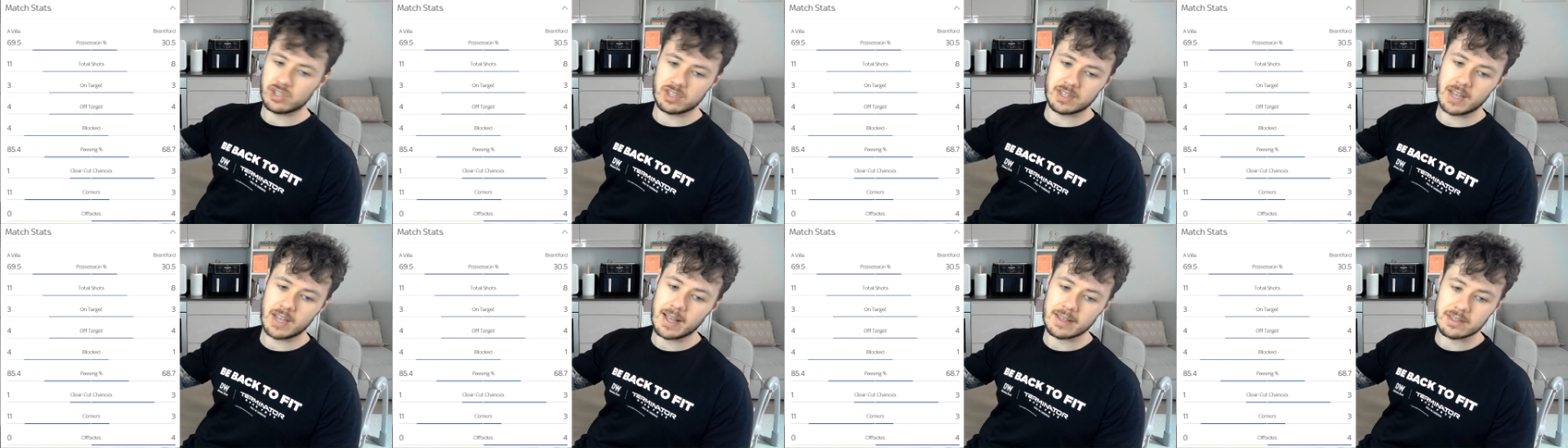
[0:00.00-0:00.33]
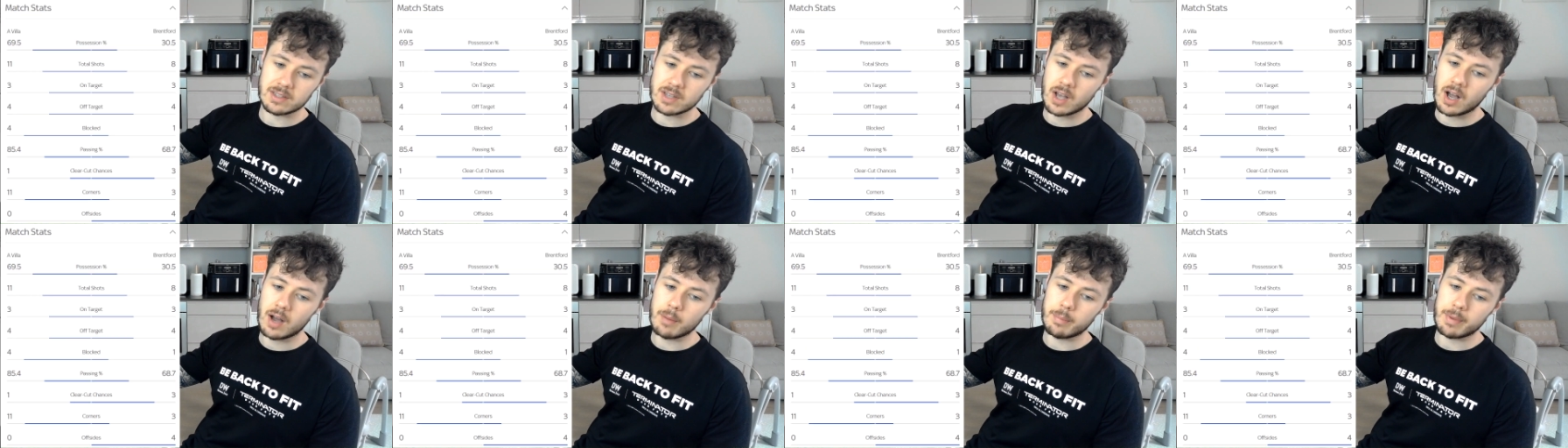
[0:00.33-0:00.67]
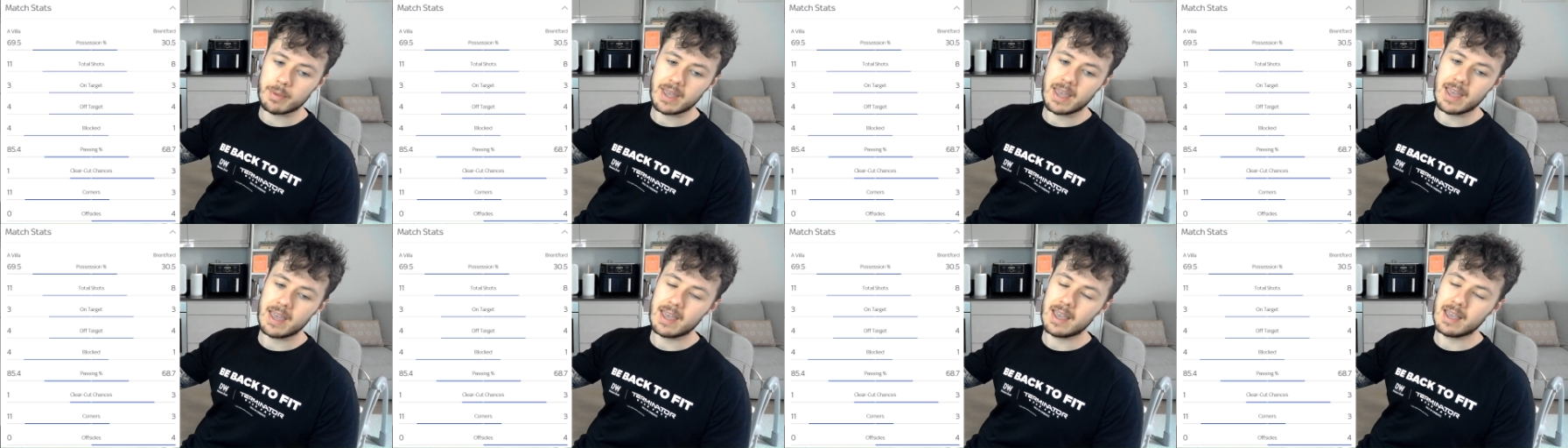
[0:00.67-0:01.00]
stats up
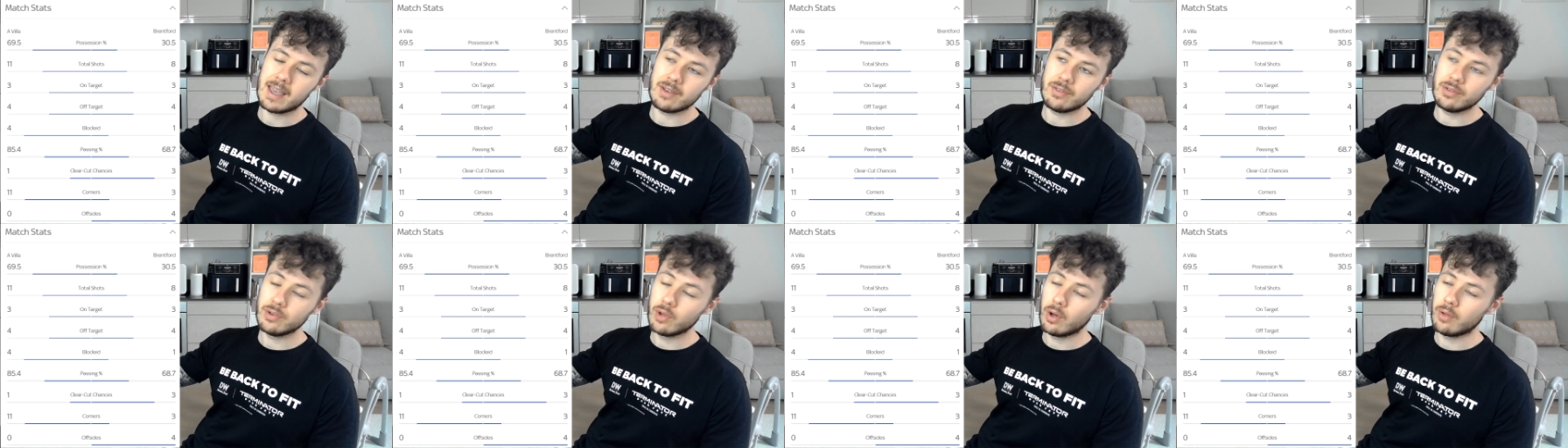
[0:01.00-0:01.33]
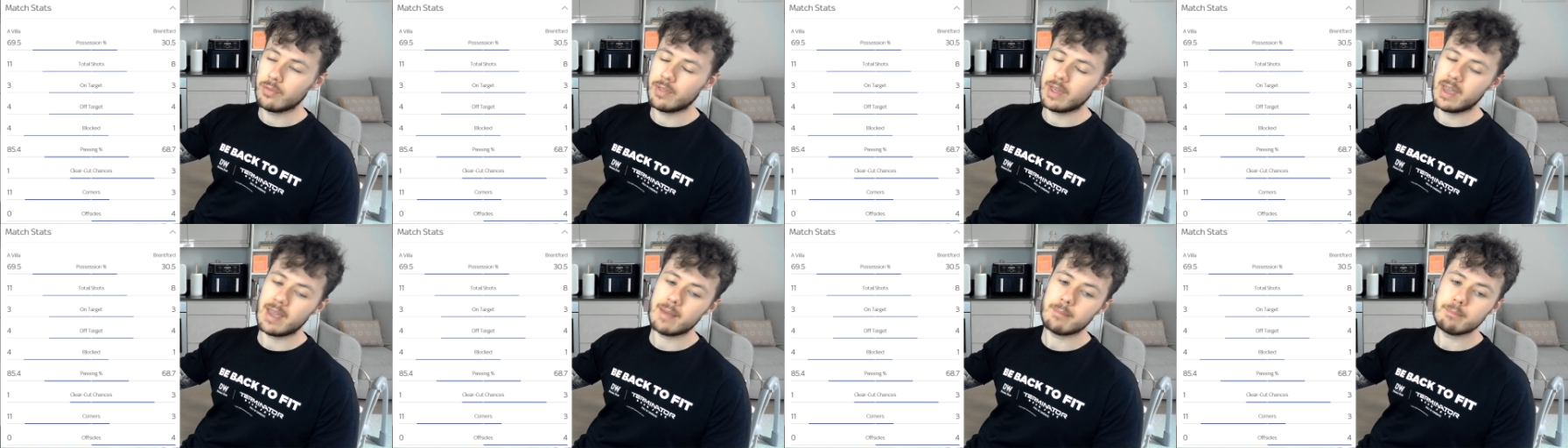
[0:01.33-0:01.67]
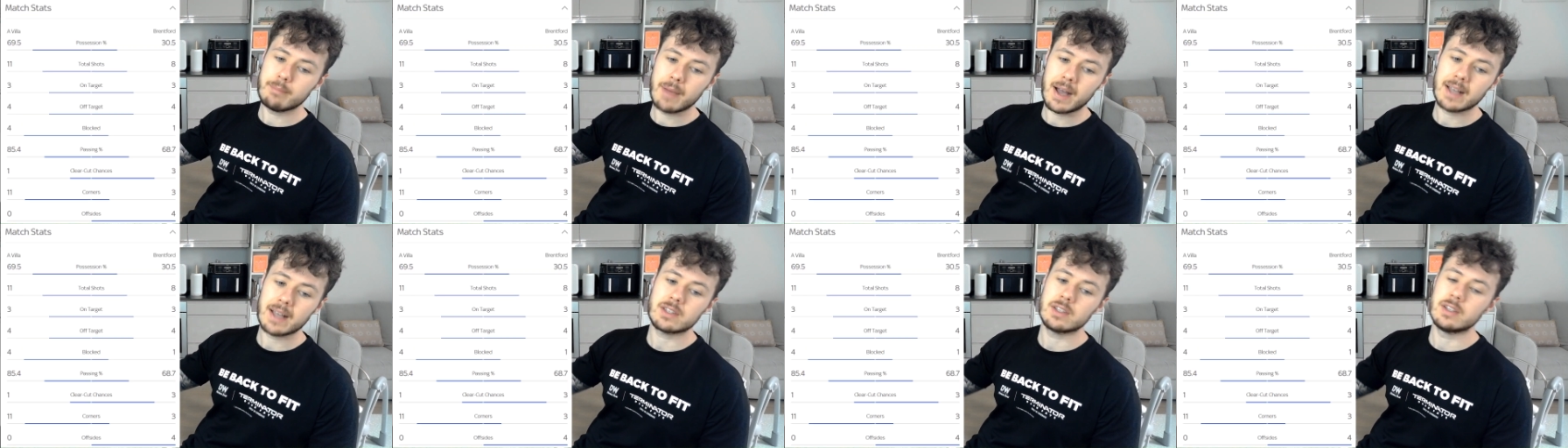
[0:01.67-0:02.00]
here, not that it
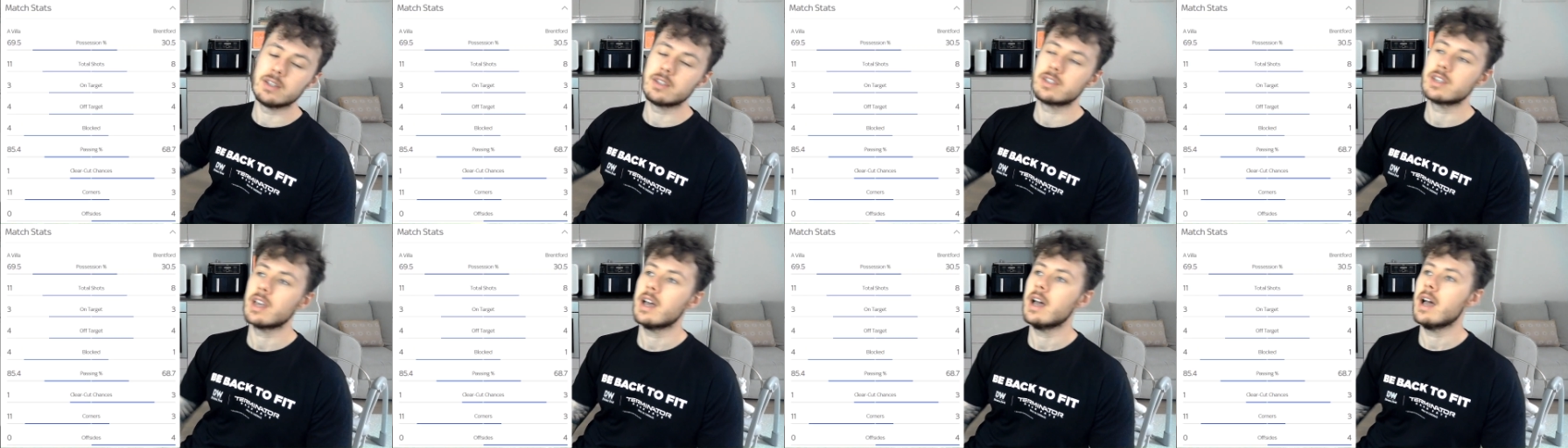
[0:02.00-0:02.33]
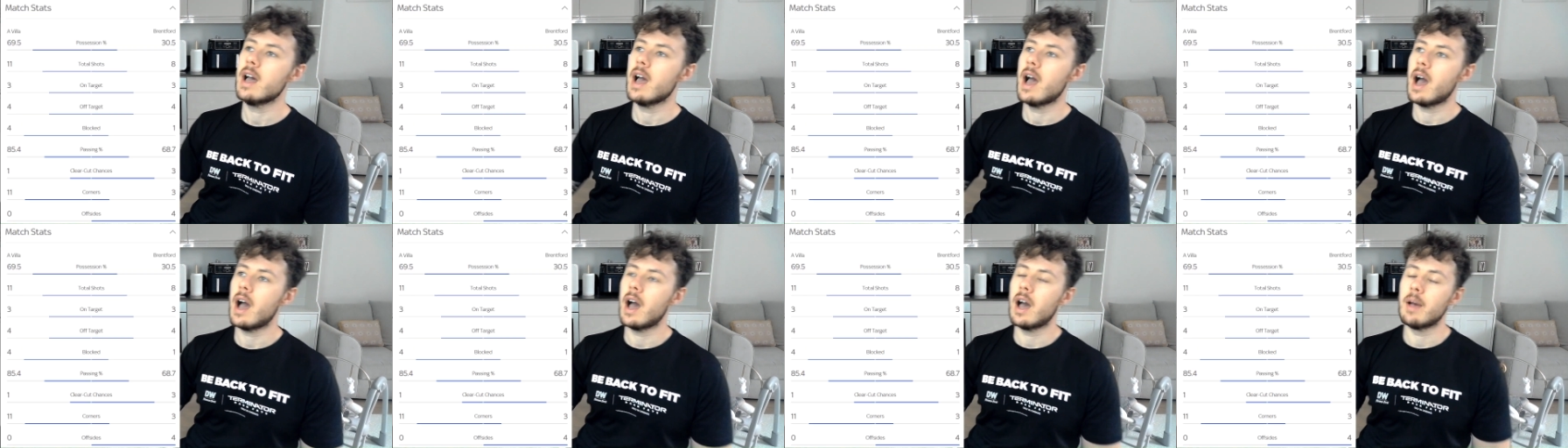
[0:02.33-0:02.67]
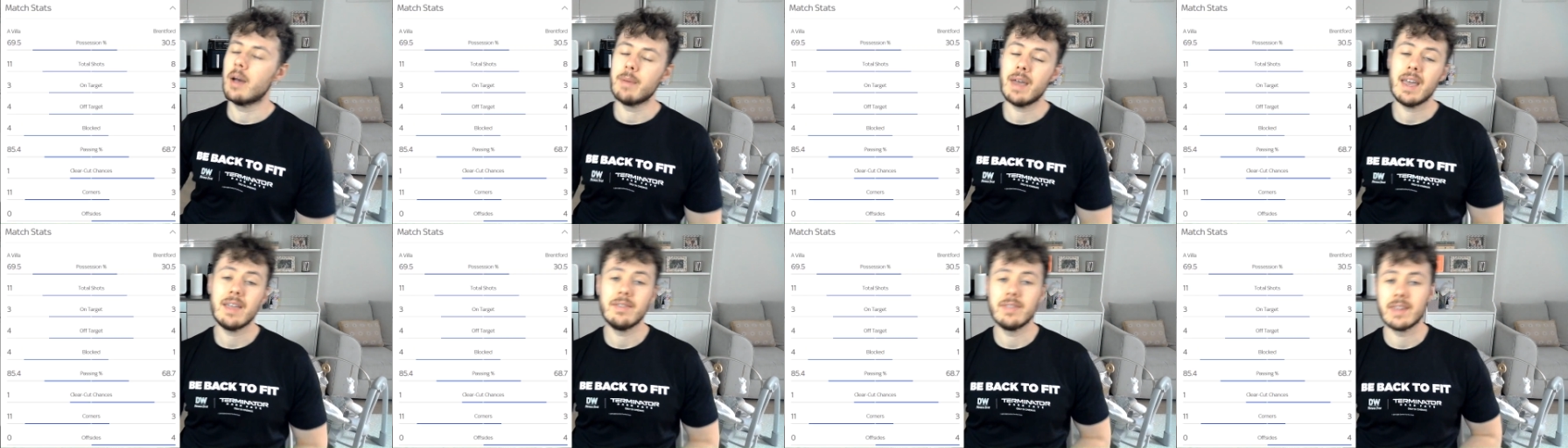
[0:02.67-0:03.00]
matters,
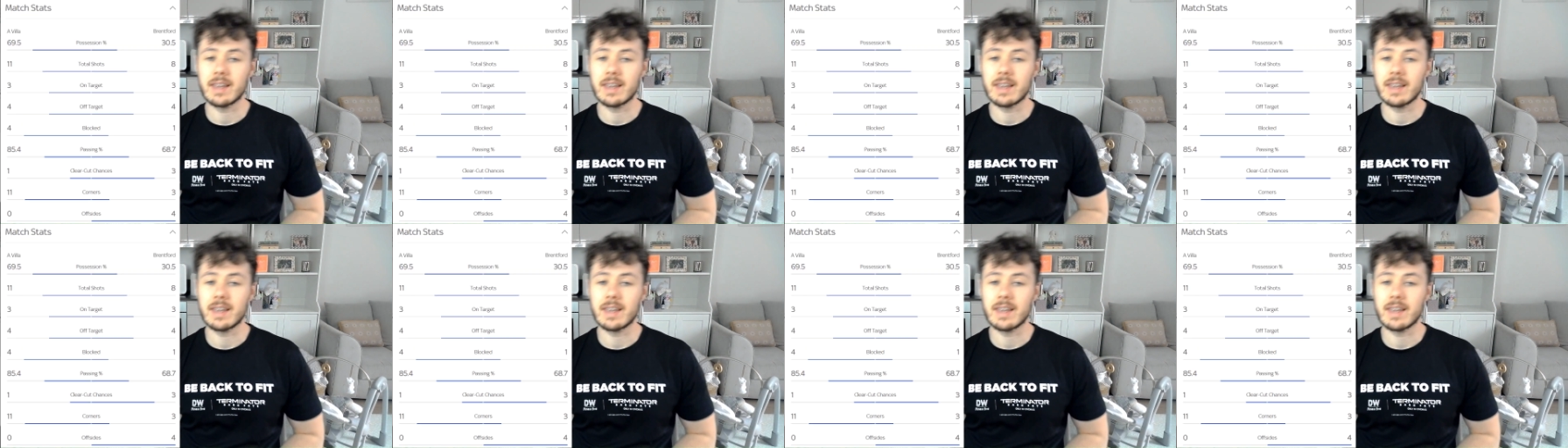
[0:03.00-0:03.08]
in the